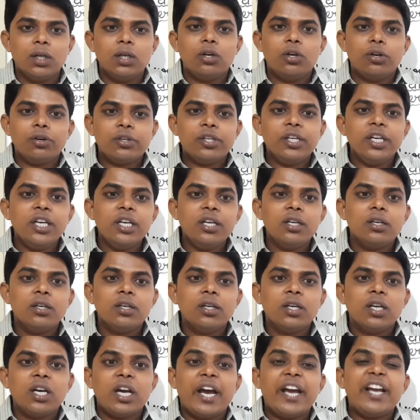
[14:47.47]
Okay?
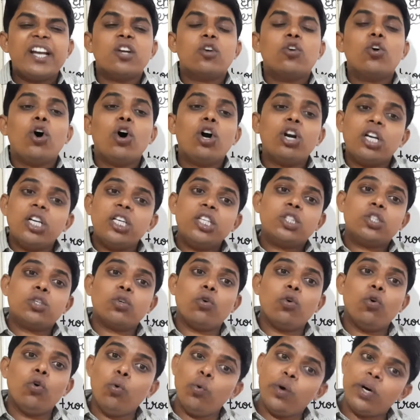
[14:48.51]
And God is
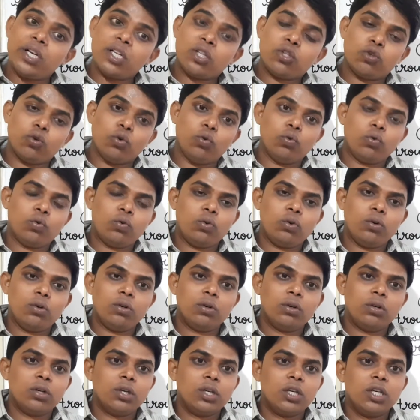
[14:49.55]
over soul.
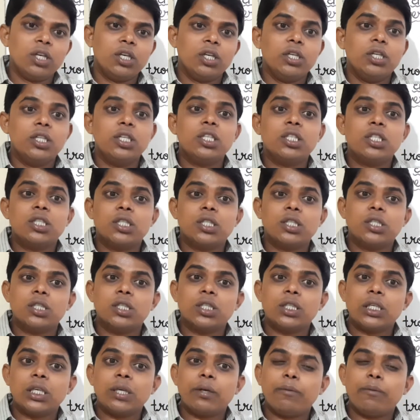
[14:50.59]
He is
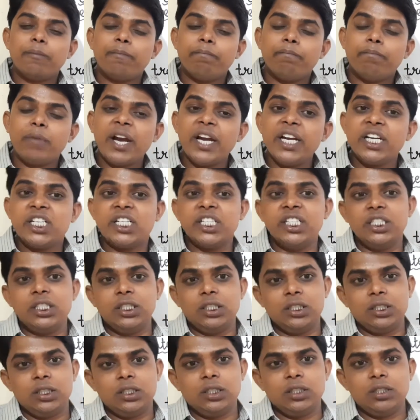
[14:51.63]
mighty
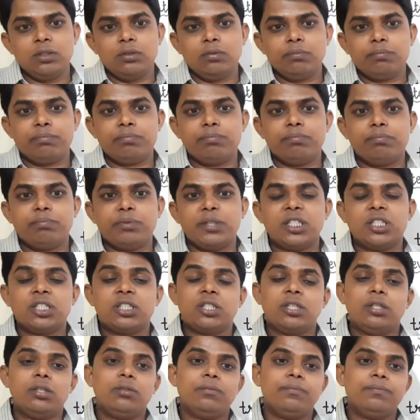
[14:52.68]

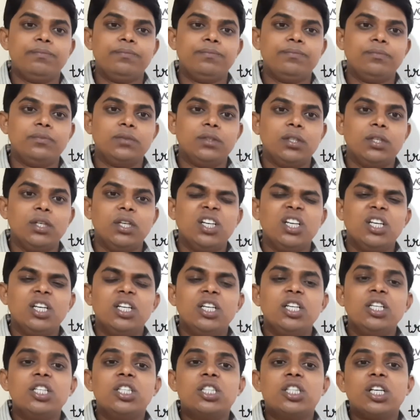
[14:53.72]
person.
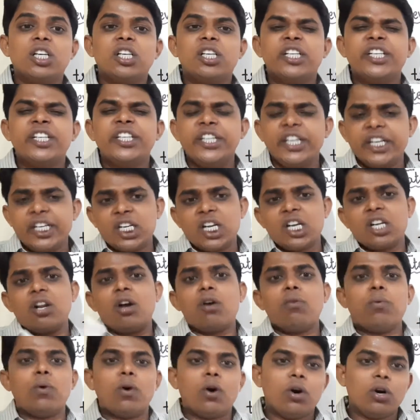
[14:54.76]
He is the creator
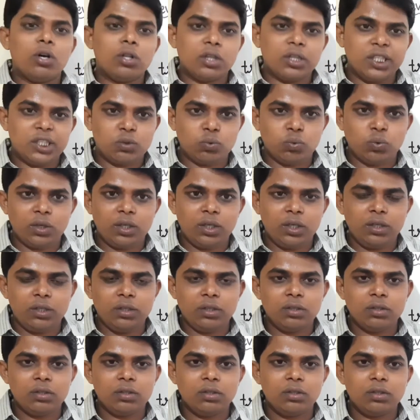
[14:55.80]
of all this world.
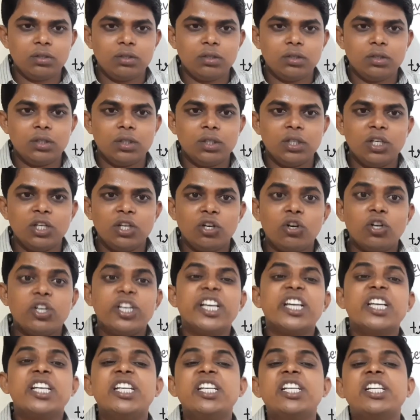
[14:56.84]

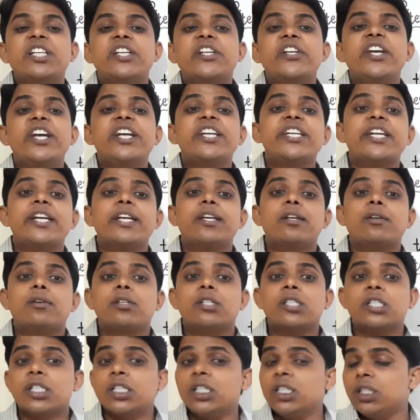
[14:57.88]
Okay, He created
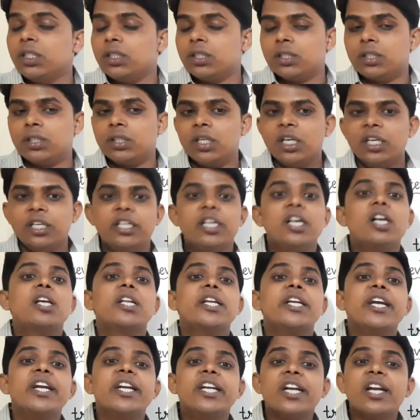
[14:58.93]
trees, He
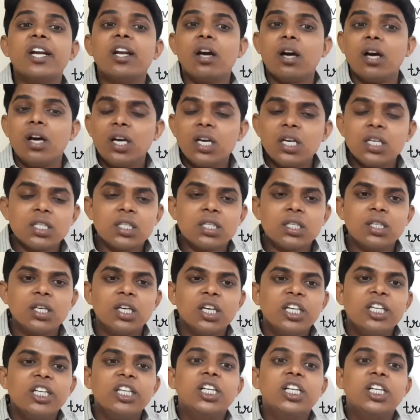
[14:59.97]
created us, He